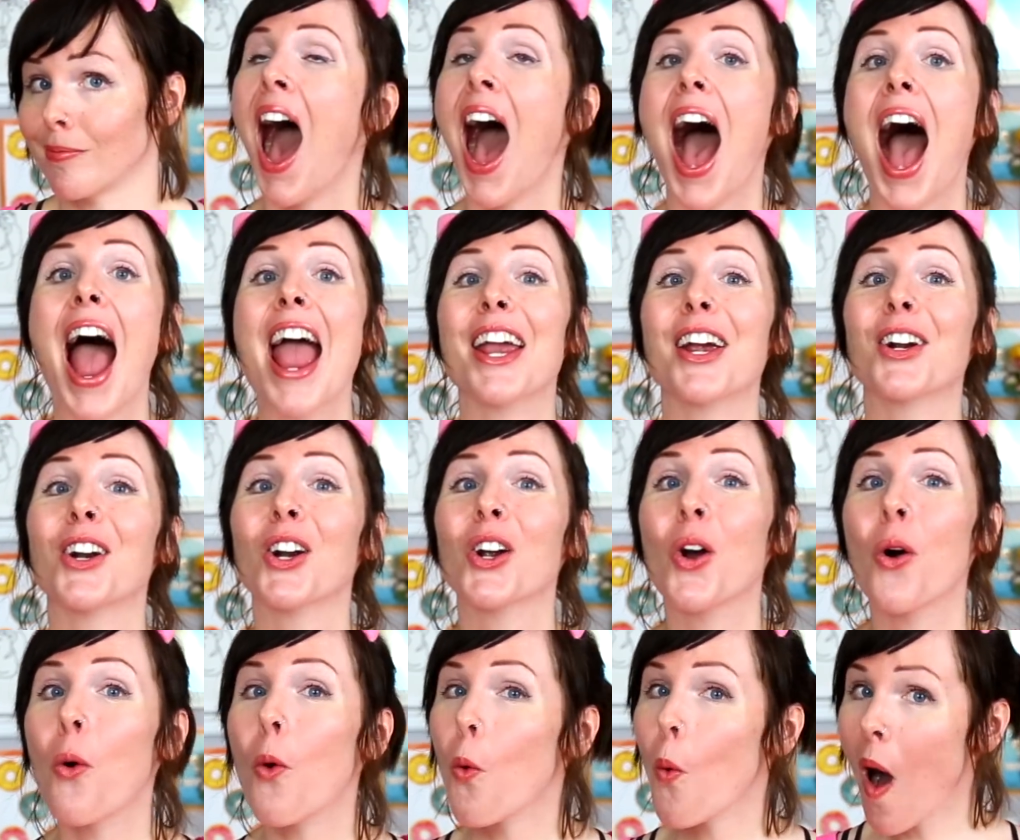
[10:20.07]
Higher
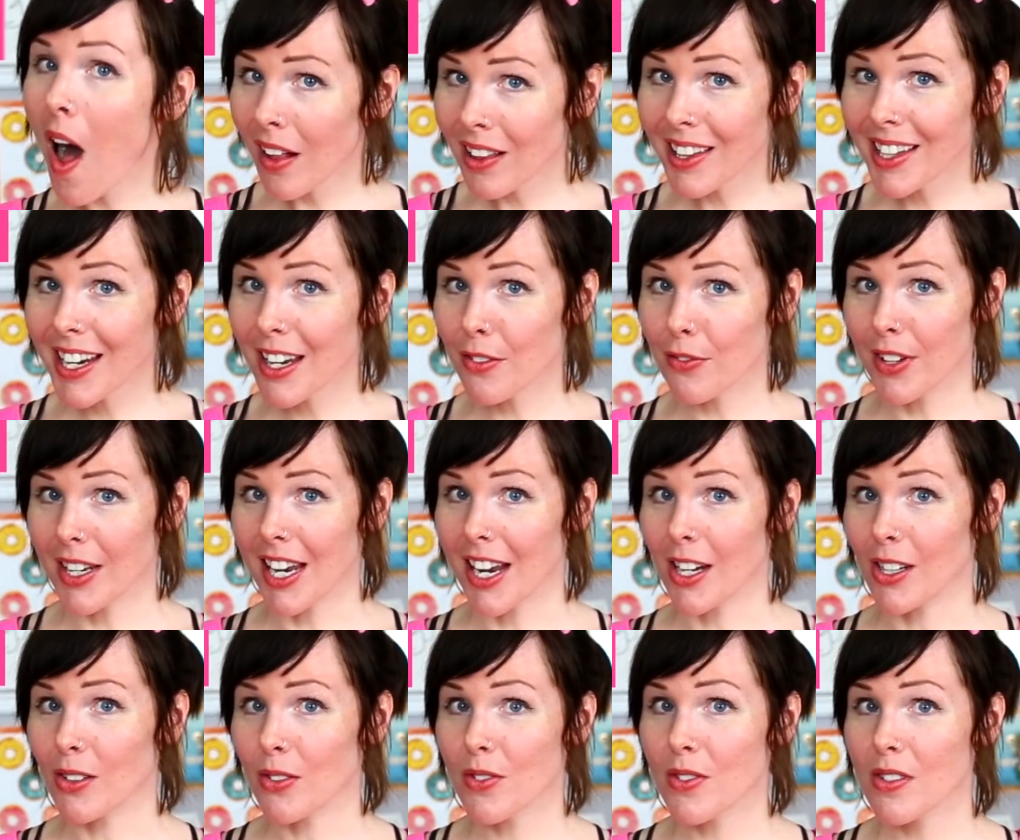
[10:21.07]
quality
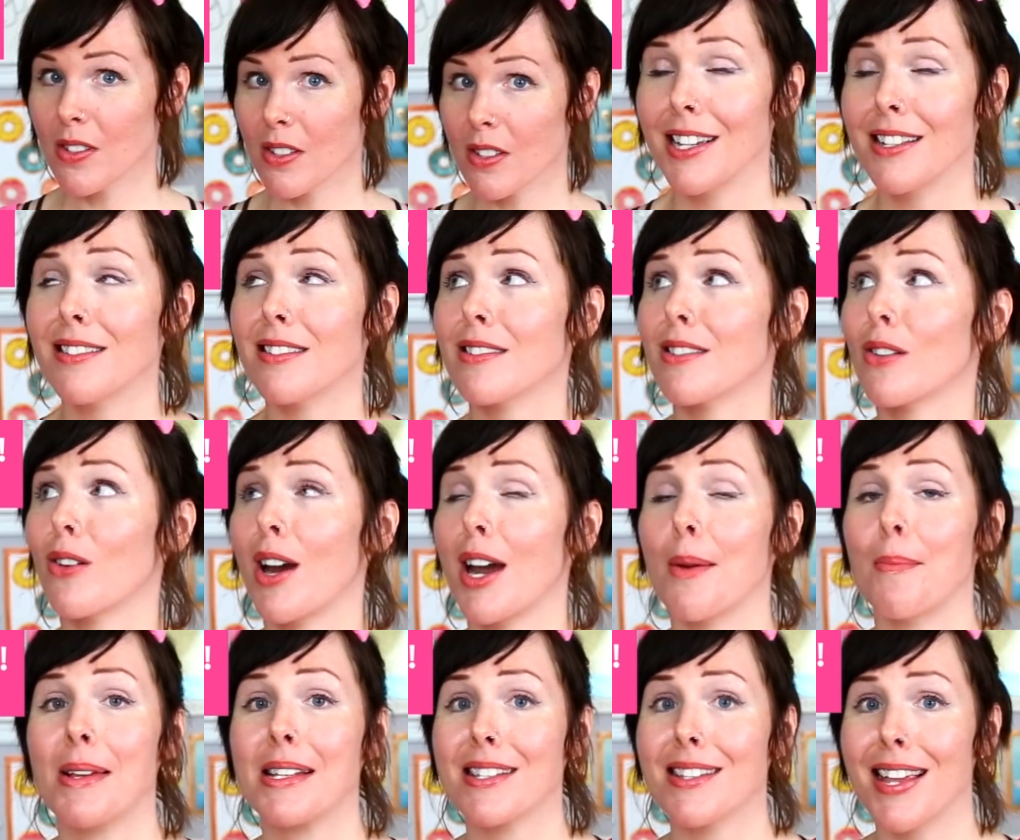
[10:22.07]
videos.
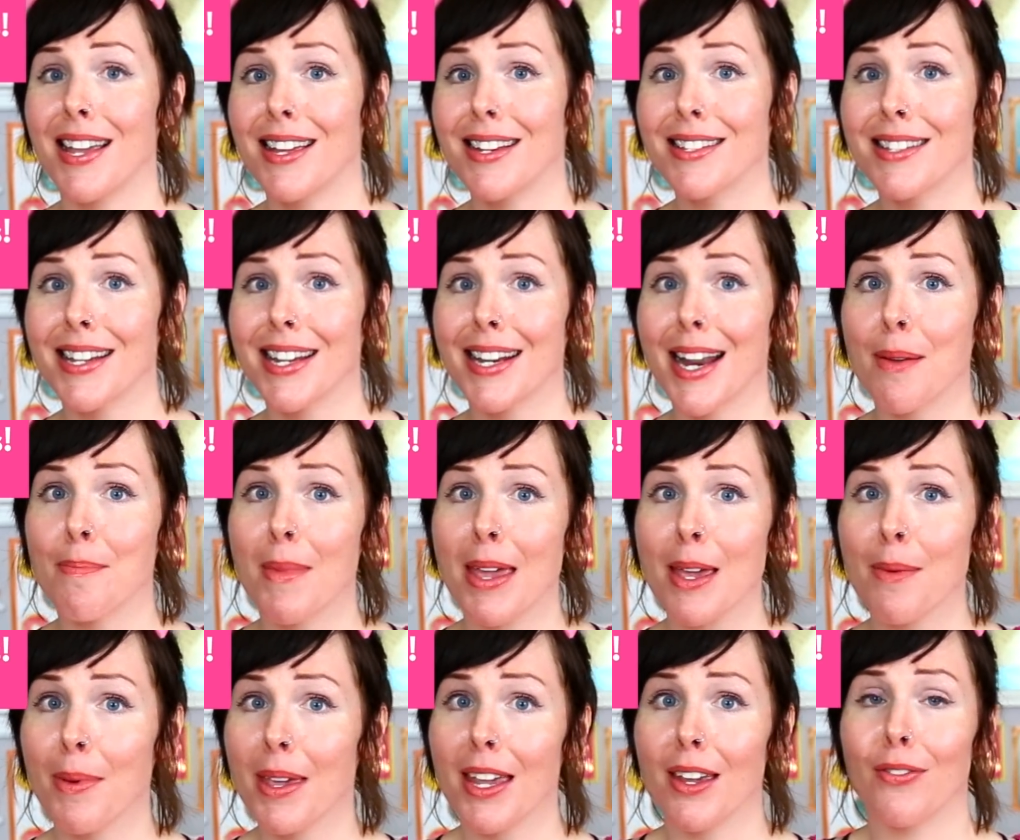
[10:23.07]
Instagram is hinting at
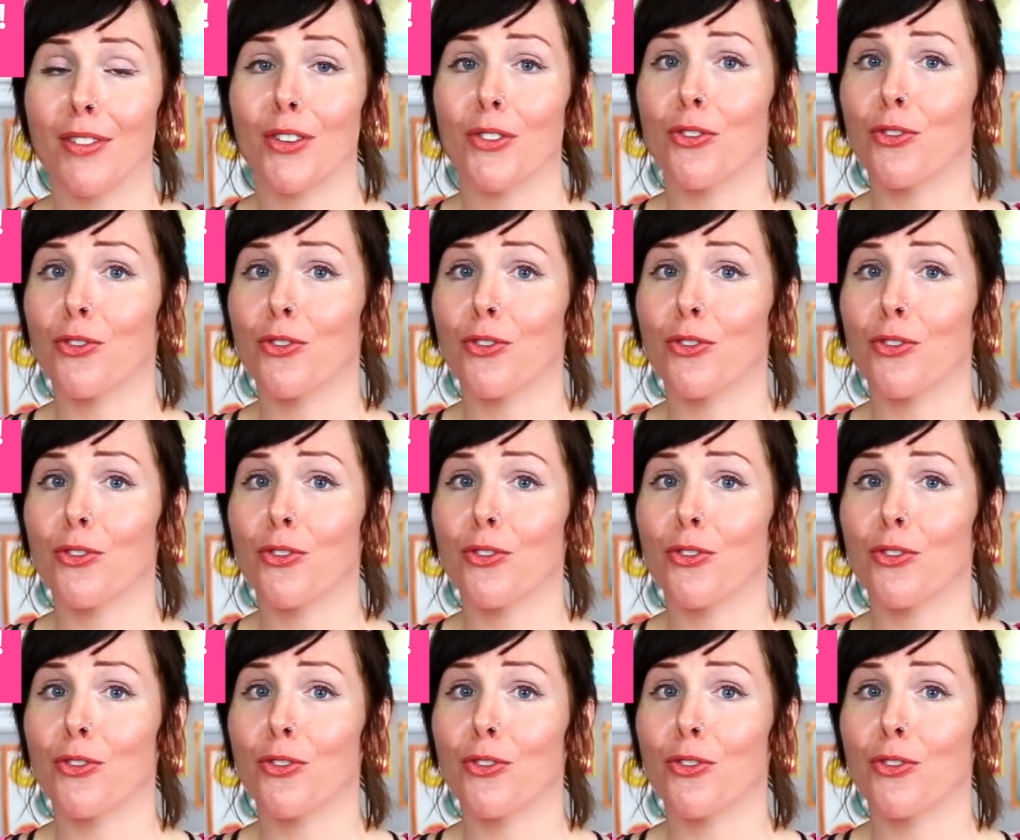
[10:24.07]
maybe even